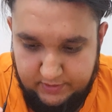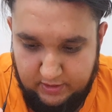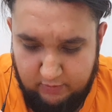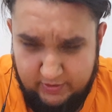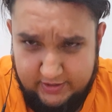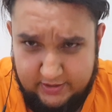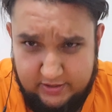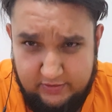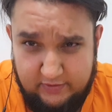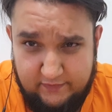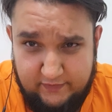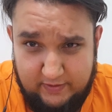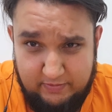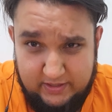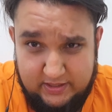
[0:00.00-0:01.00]
I went to
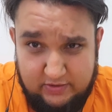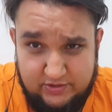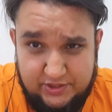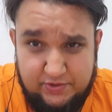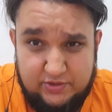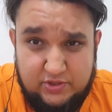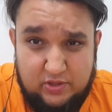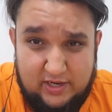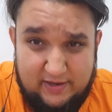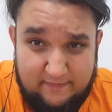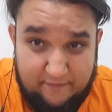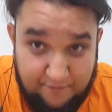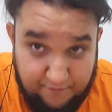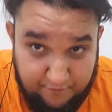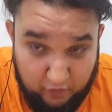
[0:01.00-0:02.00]
family's houses, so I am
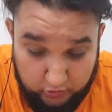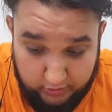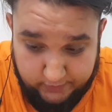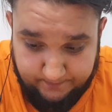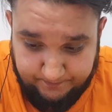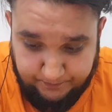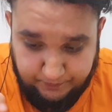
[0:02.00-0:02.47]
full.